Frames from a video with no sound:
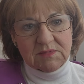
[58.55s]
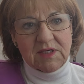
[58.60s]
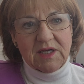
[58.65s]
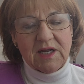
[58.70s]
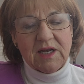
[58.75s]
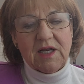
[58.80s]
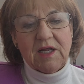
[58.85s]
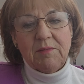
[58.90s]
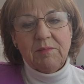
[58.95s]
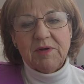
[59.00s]

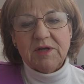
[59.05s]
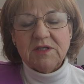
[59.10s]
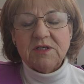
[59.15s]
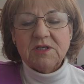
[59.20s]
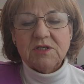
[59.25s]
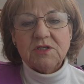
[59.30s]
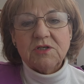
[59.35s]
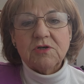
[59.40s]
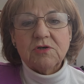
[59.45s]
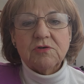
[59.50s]
getting him
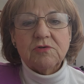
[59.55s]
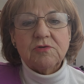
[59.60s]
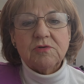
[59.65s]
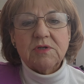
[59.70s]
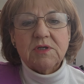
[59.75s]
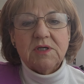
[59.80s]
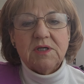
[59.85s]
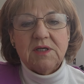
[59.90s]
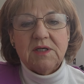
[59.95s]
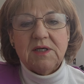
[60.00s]
into
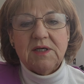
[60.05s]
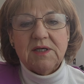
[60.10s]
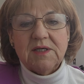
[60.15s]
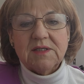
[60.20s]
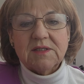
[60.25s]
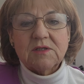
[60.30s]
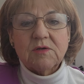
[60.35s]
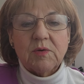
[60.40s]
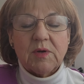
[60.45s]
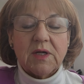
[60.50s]
surgery
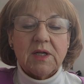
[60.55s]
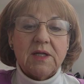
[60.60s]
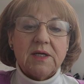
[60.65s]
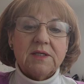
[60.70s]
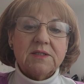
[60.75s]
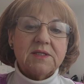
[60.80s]
as quickly